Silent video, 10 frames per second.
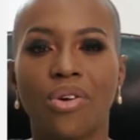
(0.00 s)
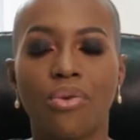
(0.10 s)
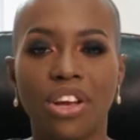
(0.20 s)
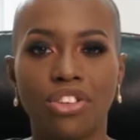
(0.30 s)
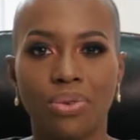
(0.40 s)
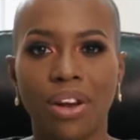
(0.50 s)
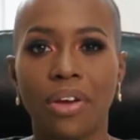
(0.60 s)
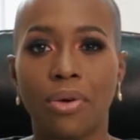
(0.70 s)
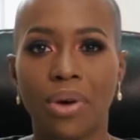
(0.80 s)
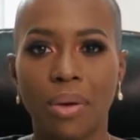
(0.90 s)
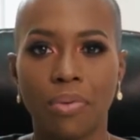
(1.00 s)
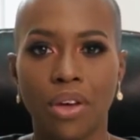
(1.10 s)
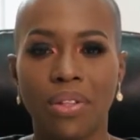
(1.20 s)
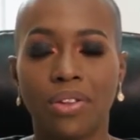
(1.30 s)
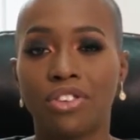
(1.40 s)
which will equip
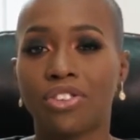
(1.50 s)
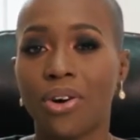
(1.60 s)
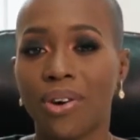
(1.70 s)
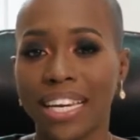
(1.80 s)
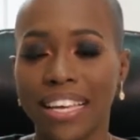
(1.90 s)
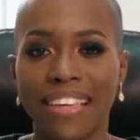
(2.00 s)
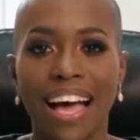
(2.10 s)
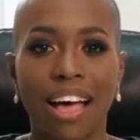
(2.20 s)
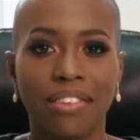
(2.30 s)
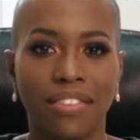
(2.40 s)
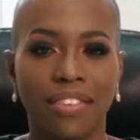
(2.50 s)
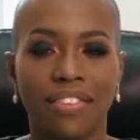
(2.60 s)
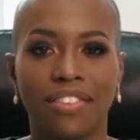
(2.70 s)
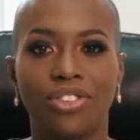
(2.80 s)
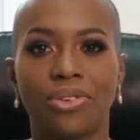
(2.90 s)
you with not only the
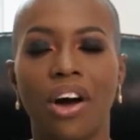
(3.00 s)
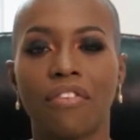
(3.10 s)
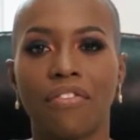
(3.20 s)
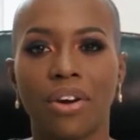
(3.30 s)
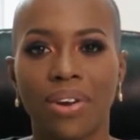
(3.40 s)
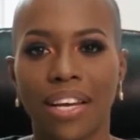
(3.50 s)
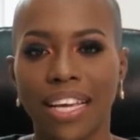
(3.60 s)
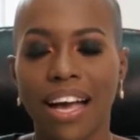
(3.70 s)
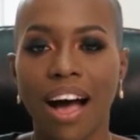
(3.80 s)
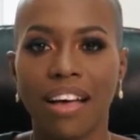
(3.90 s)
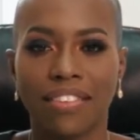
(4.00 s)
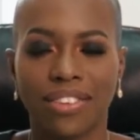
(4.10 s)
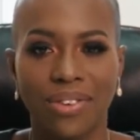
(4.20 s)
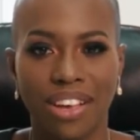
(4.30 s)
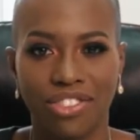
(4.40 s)
answers to our frequently
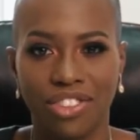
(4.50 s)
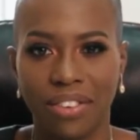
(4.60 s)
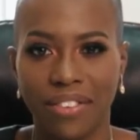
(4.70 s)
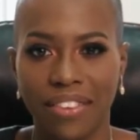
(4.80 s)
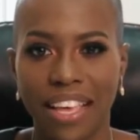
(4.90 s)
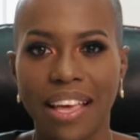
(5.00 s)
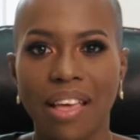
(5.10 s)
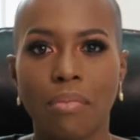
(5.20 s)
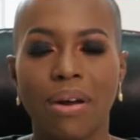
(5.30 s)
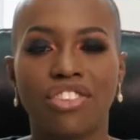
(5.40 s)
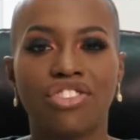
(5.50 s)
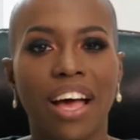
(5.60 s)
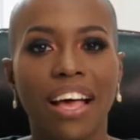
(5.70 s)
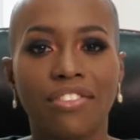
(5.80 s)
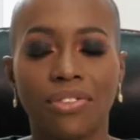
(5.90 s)
asked questions, but a
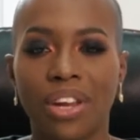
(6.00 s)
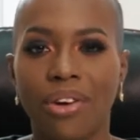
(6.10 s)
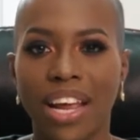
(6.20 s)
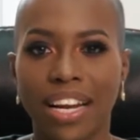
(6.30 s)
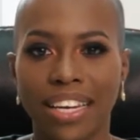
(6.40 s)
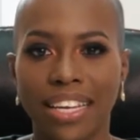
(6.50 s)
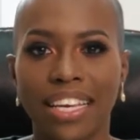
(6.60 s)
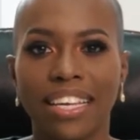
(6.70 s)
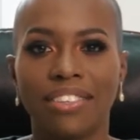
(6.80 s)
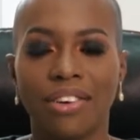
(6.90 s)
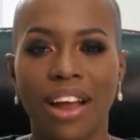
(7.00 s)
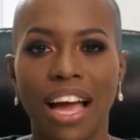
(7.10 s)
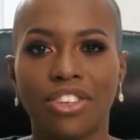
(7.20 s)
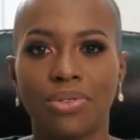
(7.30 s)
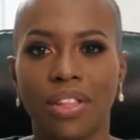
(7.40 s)
chance to directly
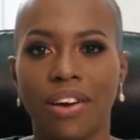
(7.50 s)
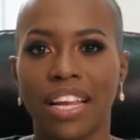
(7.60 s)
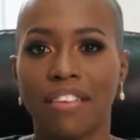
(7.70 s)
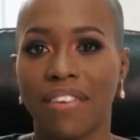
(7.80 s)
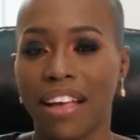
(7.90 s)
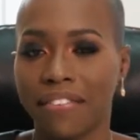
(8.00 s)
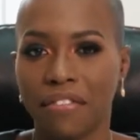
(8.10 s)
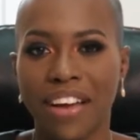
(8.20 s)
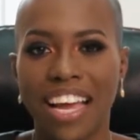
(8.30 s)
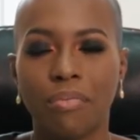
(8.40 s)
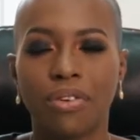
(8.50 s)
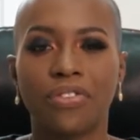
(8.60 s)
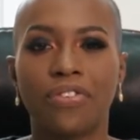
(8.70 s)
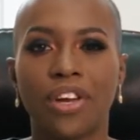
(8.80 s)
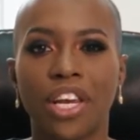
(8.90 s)
interact with our diversified
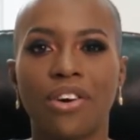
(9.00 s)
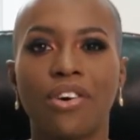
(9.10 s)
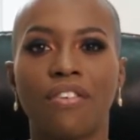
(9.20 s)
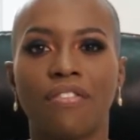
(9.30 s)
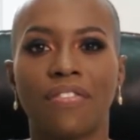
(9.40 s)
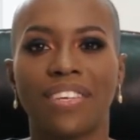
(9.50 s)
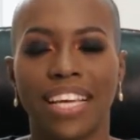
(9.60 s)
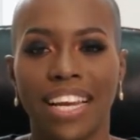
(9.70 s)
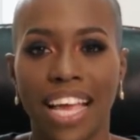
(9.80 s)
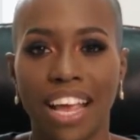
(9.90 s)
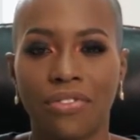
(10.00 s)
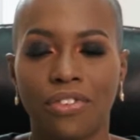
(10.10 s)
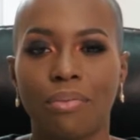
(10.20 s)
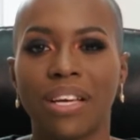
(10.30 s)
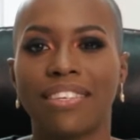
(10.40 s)
portfolio of delegates
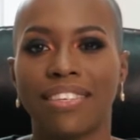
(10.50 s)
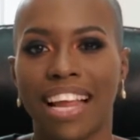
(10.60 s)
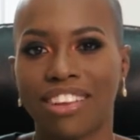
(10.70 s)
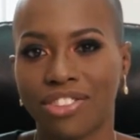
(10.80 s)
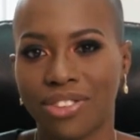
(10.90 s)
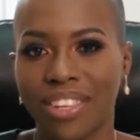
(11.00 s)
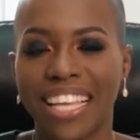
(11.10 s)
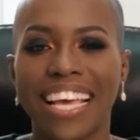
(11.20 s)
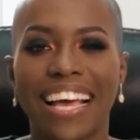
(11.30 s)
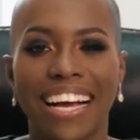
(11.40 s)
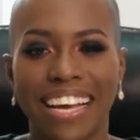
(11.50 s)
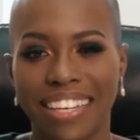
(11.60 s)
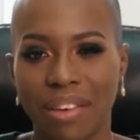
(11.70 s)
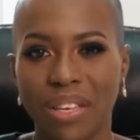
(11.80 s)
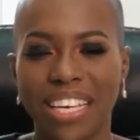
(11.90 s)
from international
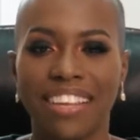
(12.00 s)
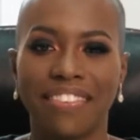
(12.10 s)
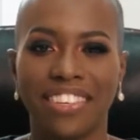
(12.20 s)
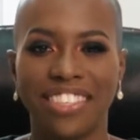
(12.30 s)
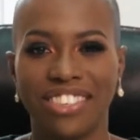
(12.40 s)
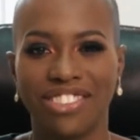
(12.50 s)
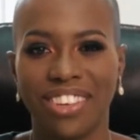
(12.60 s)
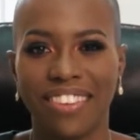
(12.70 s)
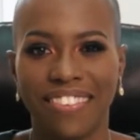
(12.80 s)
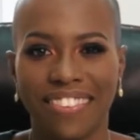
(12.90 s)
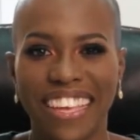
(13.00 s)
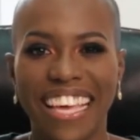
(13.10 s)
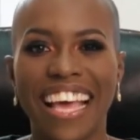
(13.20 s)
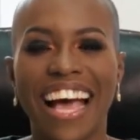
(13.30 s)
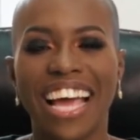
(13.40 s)
academic institutions.
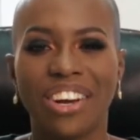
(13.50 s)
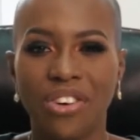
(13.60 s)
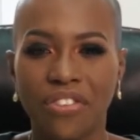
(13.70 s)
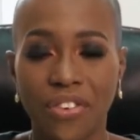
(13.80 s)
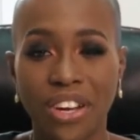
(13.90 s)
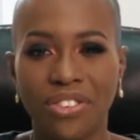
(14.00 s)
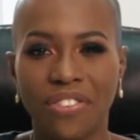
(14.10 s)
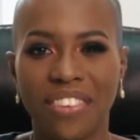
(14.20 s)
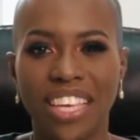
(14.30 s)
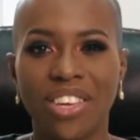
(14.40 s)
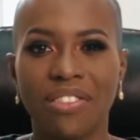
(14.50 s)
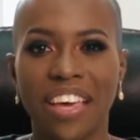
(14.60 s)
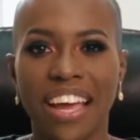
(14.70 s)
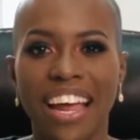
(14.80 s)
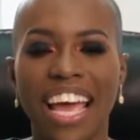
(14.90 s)
I look forward to seeing you
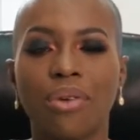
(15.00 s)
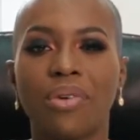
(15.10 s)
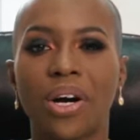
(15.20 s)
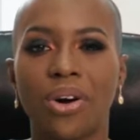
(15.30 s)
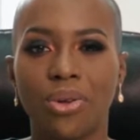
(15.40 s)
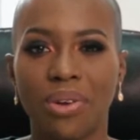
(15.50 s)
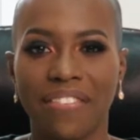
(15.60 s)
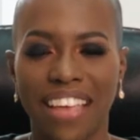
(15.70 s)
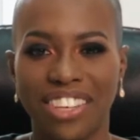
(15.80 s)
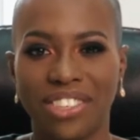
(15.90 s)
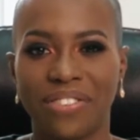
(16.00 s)
there, and we are always at your